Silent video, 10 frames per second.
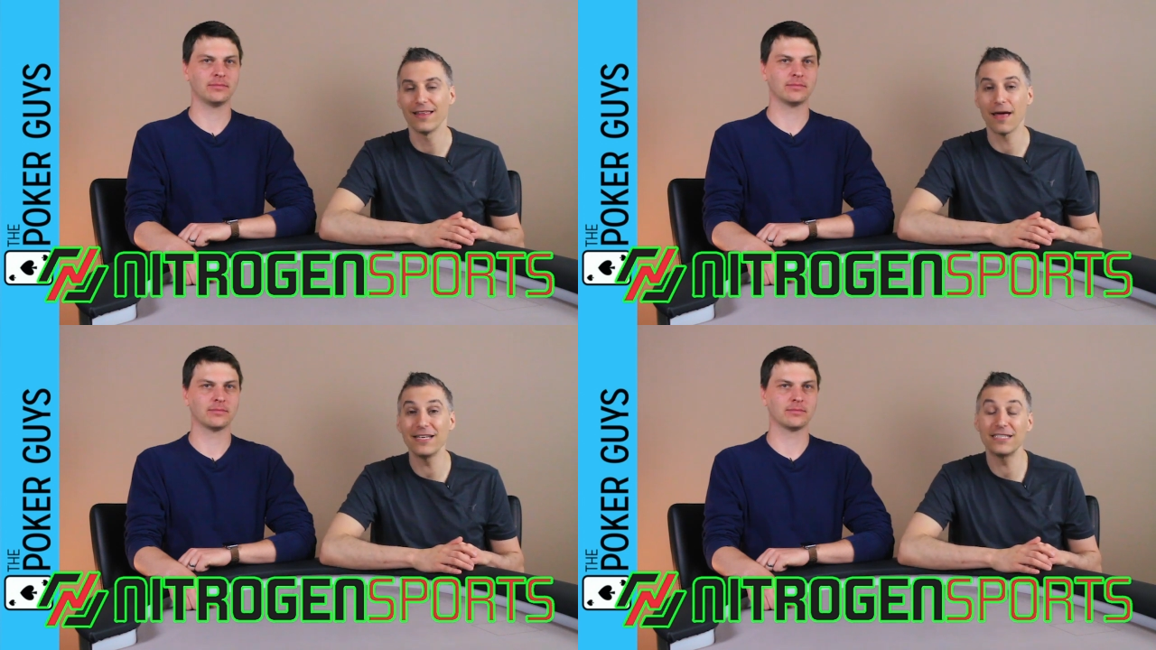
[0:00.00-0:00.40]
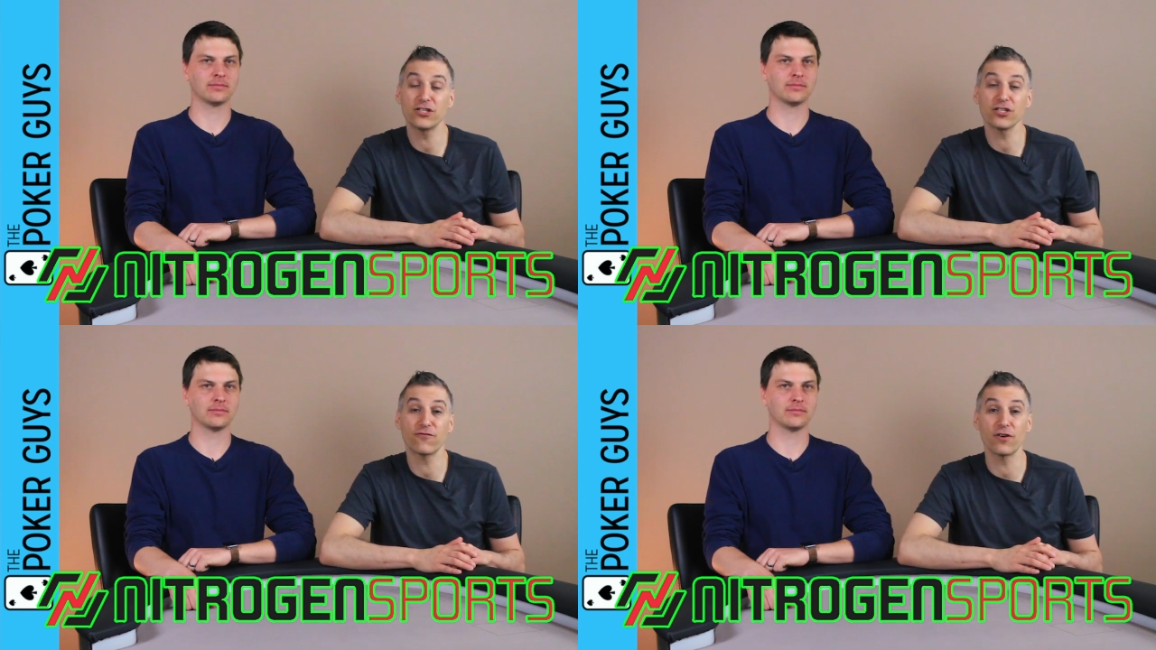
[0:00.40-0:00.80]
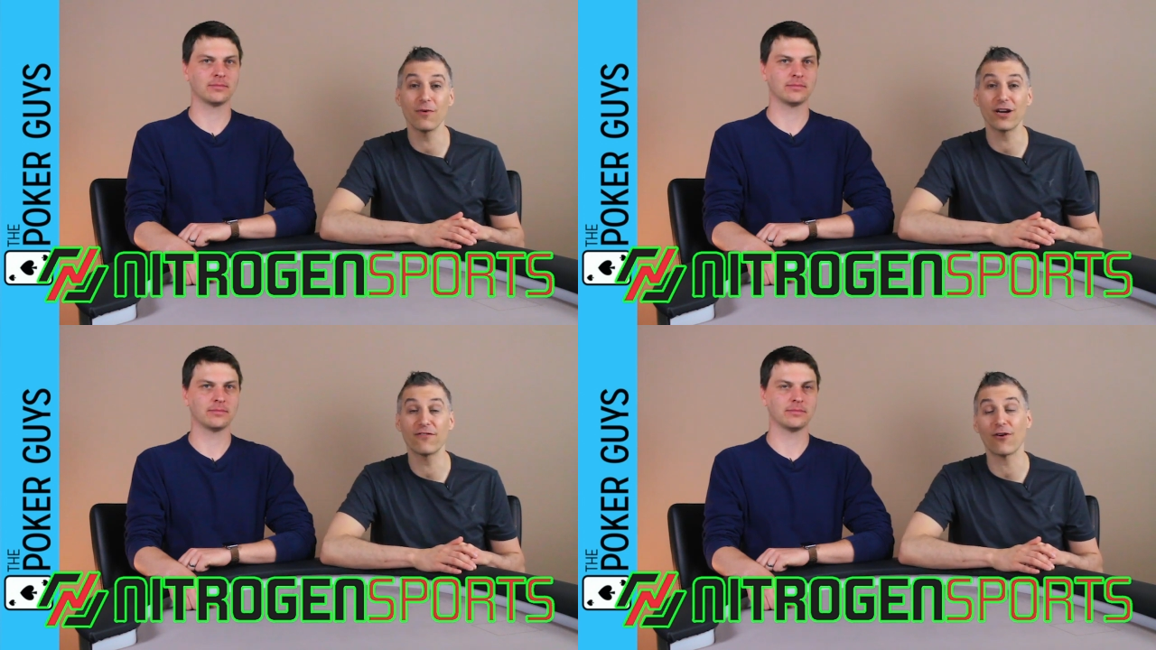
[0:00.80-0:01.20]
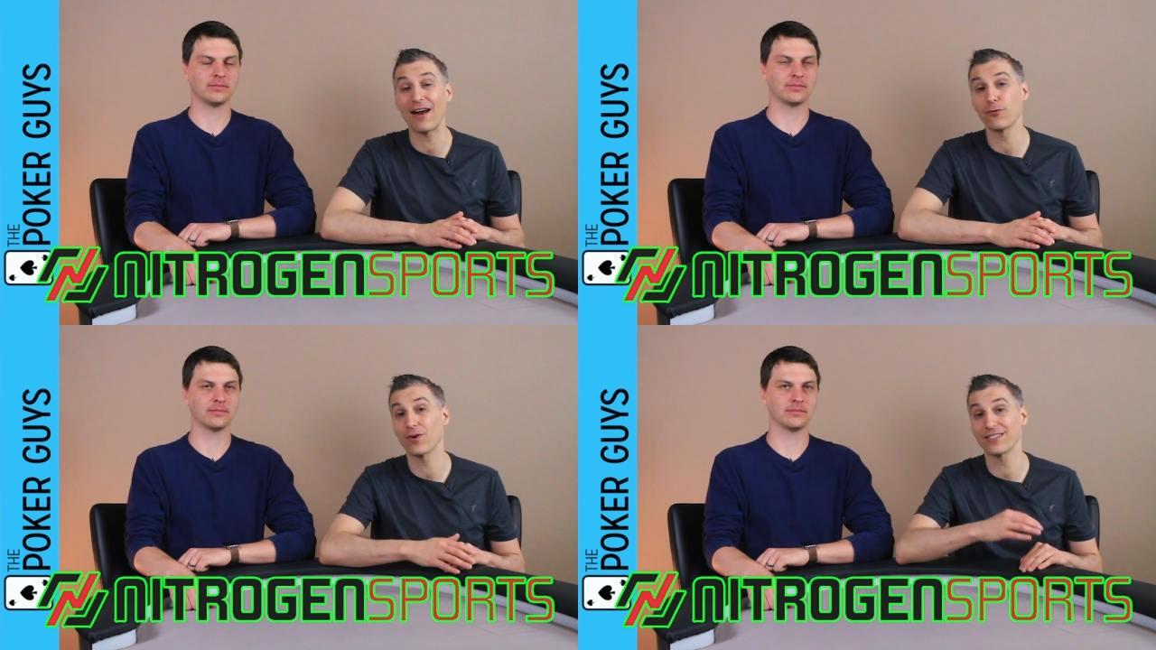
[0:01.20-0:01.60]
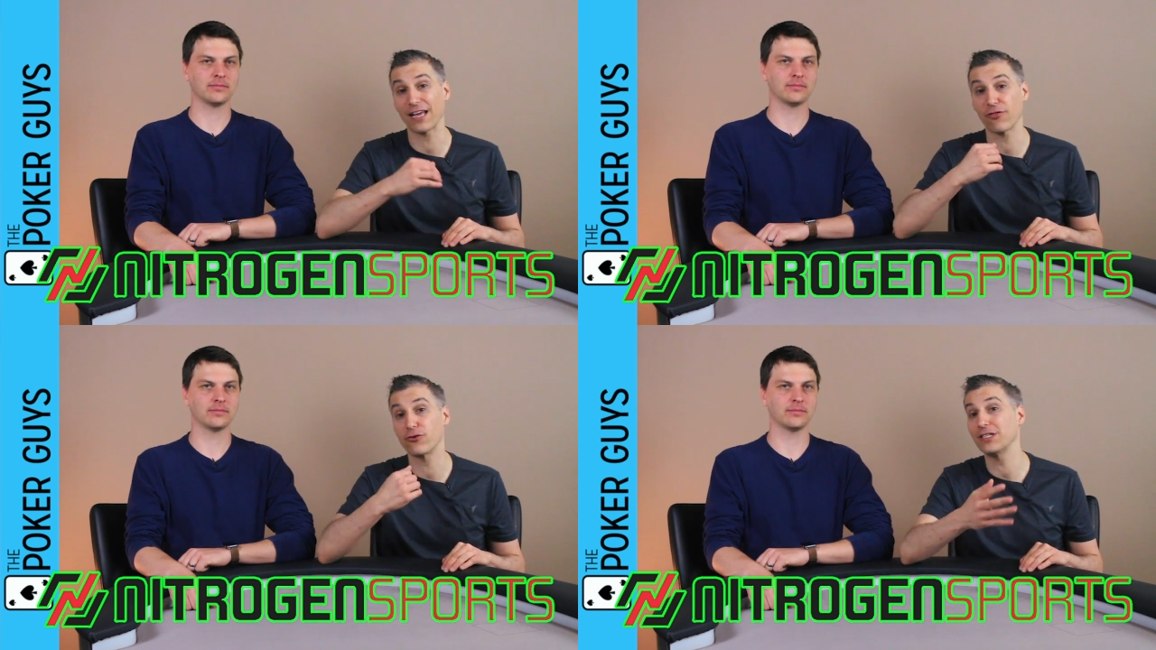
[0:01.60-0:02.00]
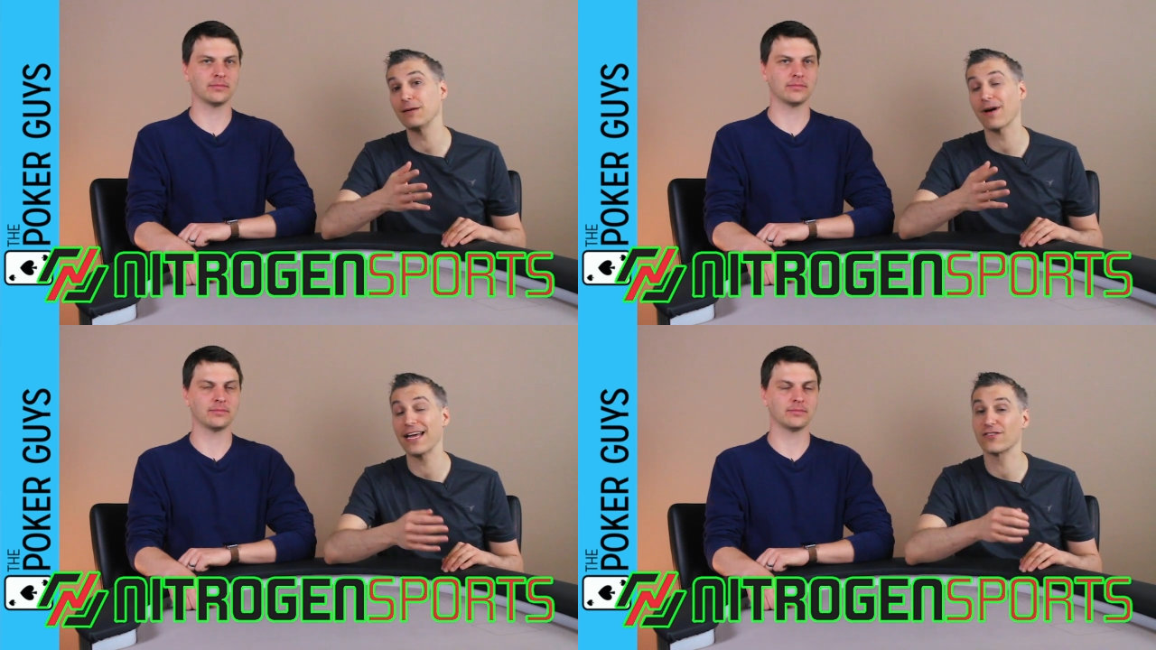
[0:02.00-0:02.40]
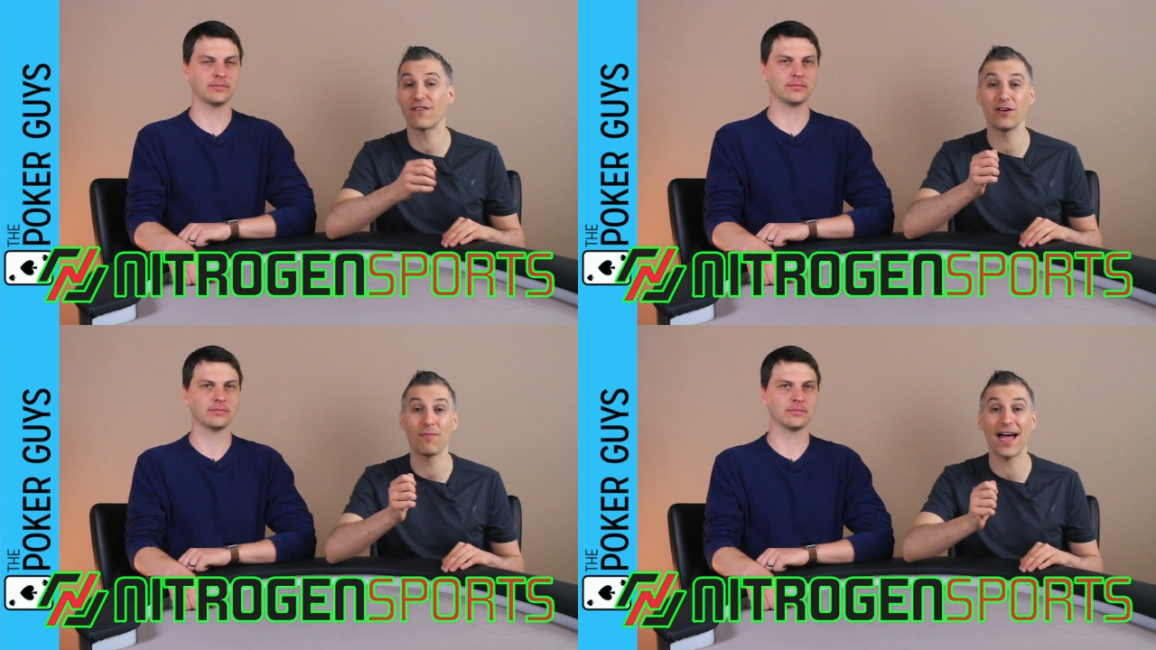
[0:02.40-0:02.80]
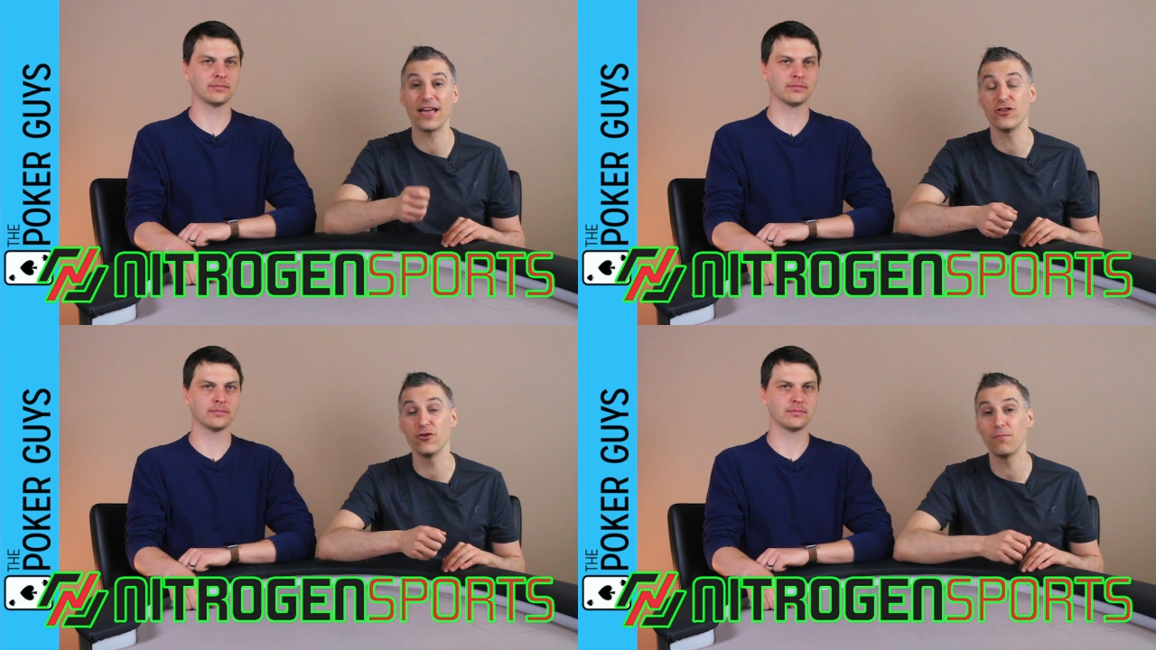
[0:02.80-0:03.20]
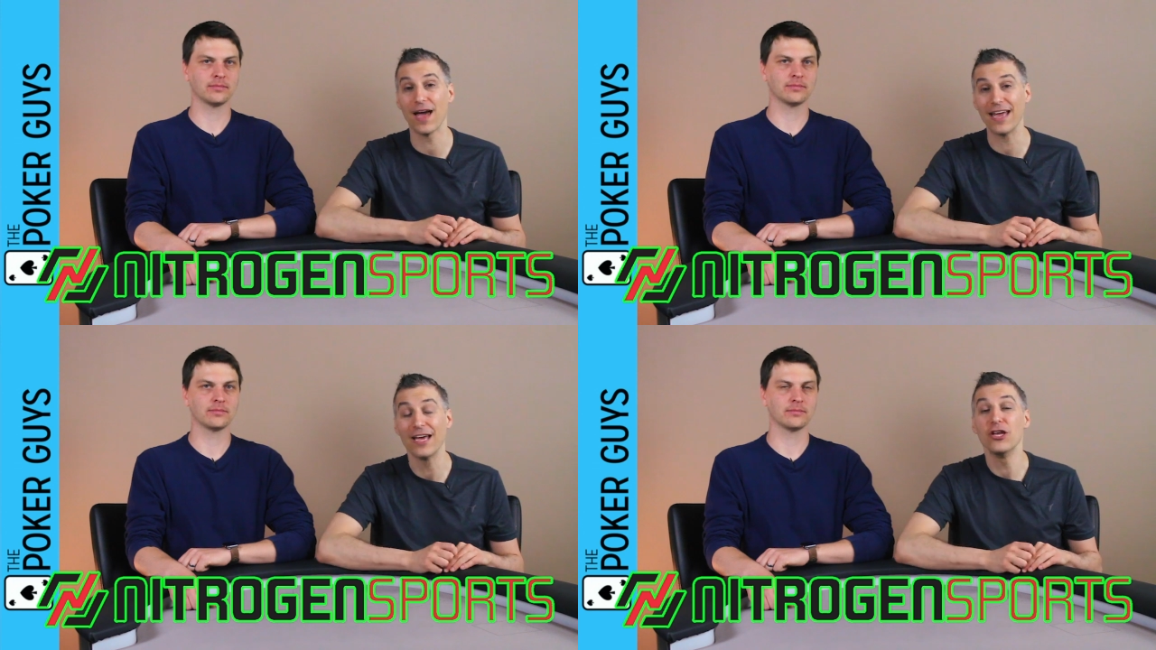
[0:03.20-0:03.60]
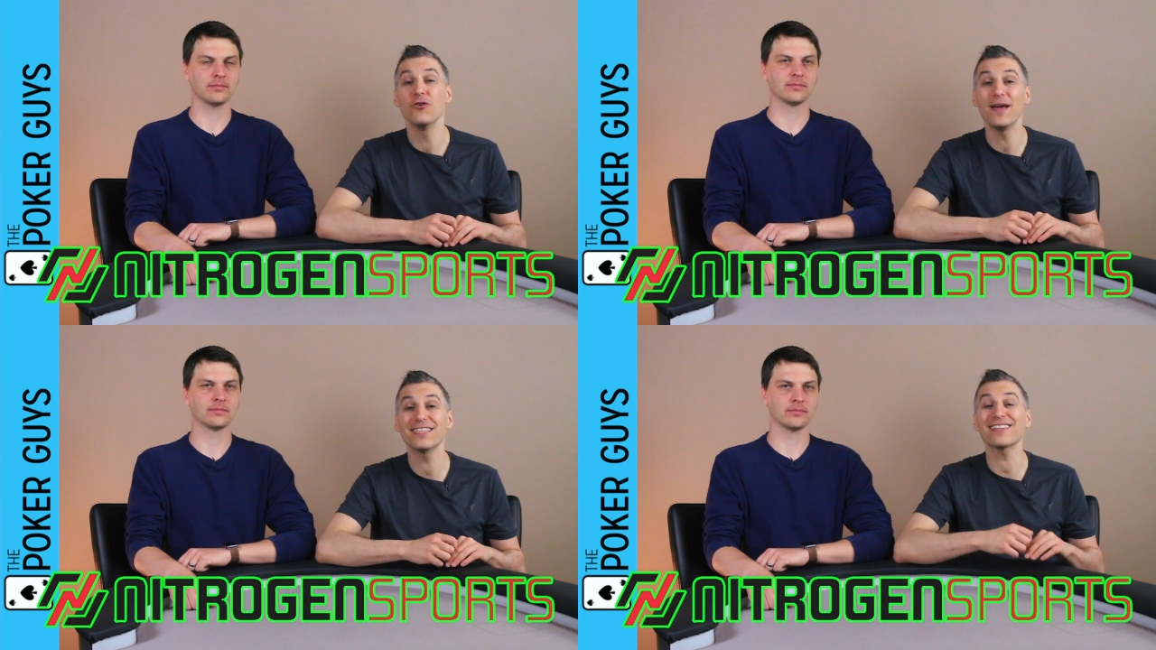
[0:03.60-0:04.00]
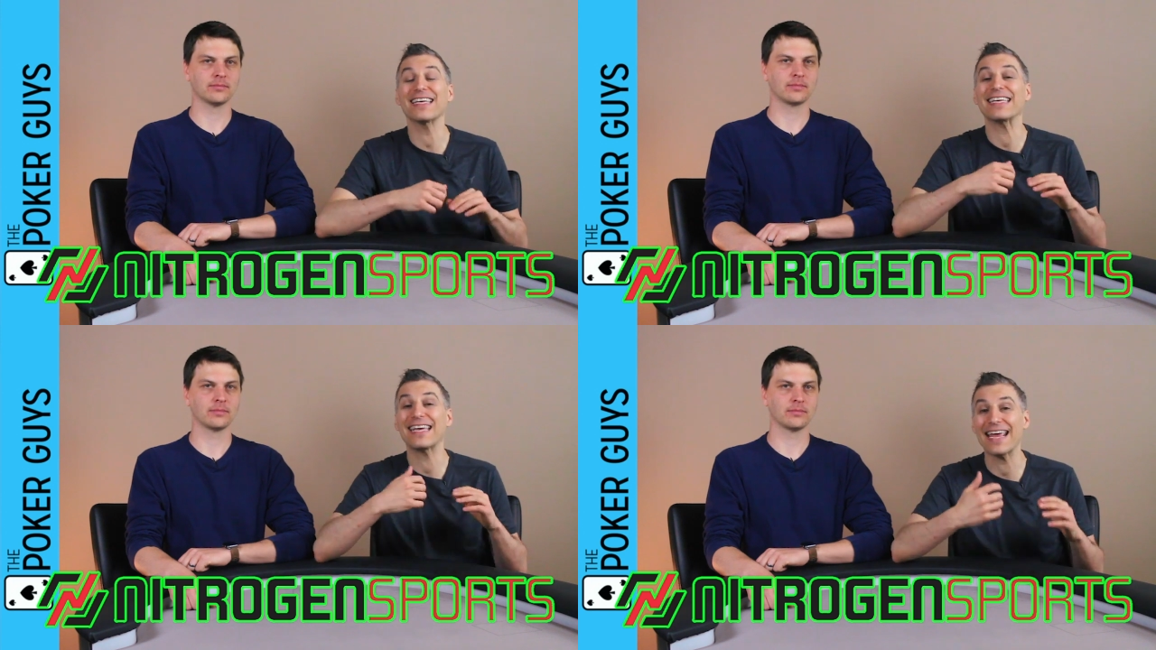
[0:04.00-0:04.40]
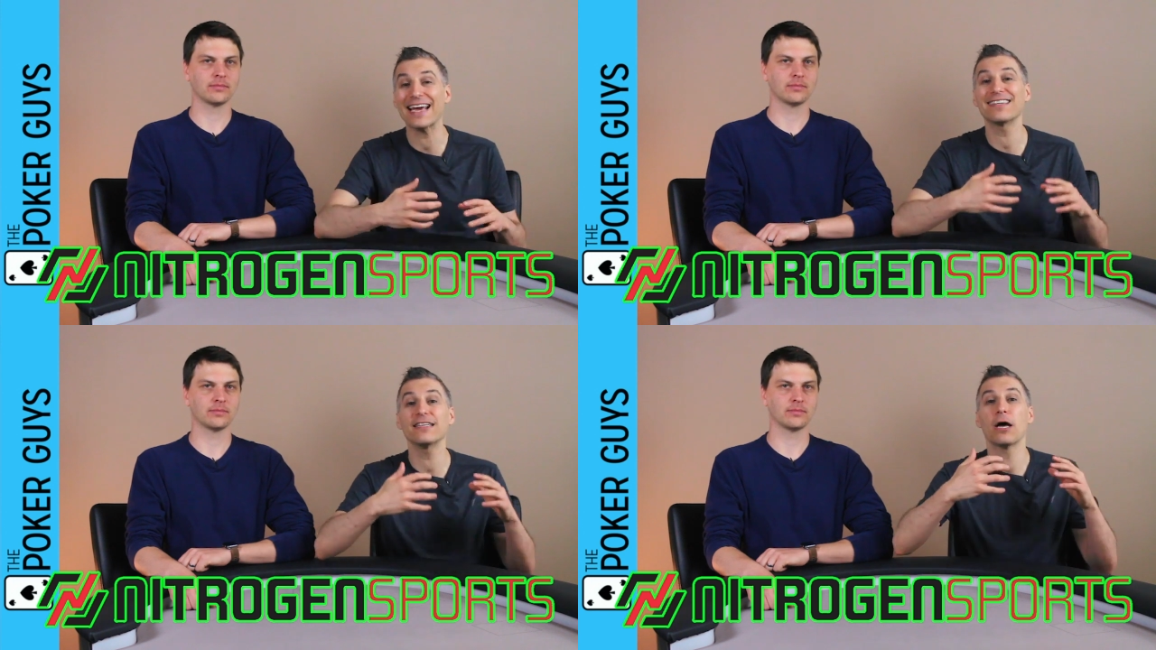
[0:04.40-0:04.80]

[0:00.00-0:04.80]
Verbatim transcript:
Speaker 1: That means it's just free money for everyone. It's like 13 buy-ins for every buy-in you pay. You basically can't